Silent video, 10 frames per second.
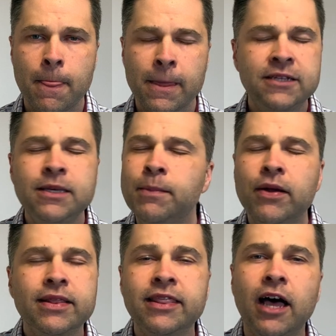You see,
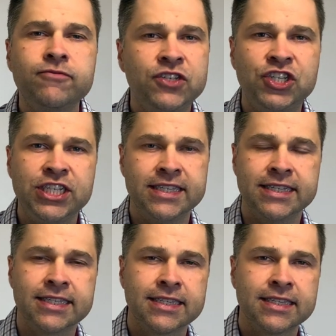Mary loved
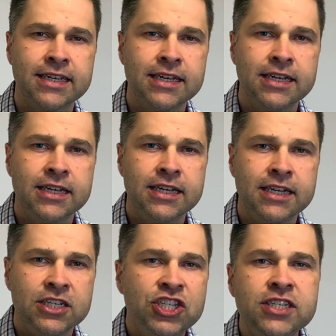Jesus.
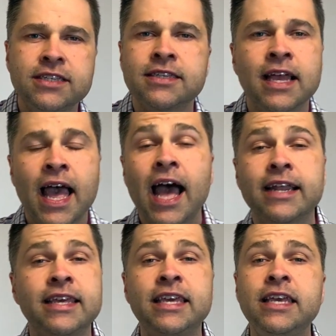Jesus had
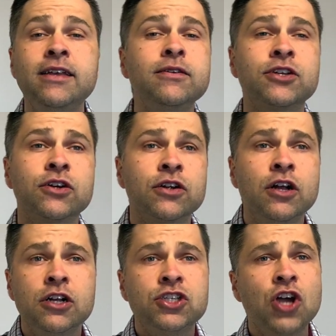healed her,
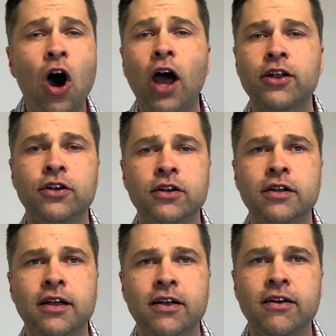taught her,
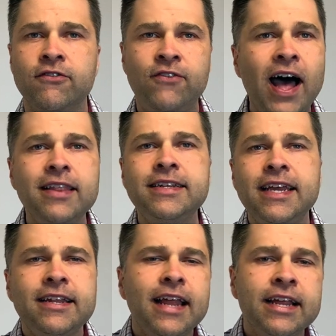
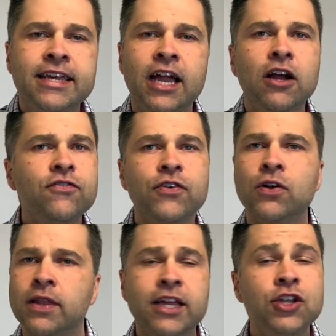validated and cared for her
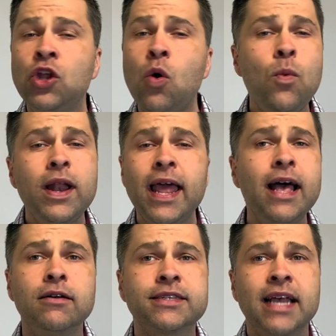like no one
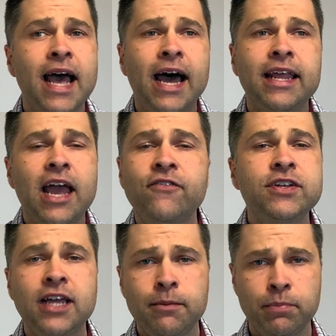else had ever
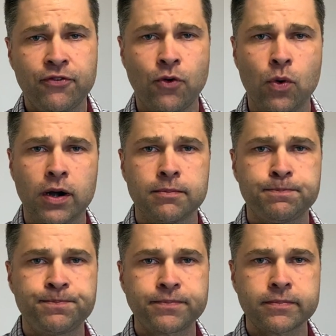done before.
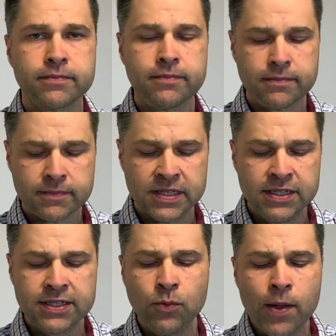You
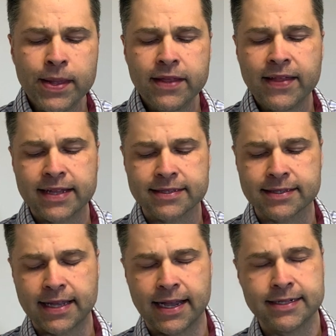see, women in that
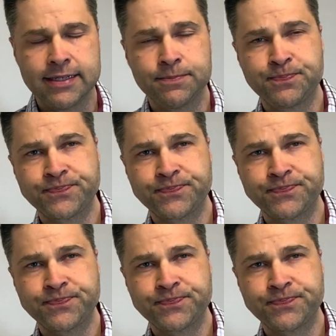society,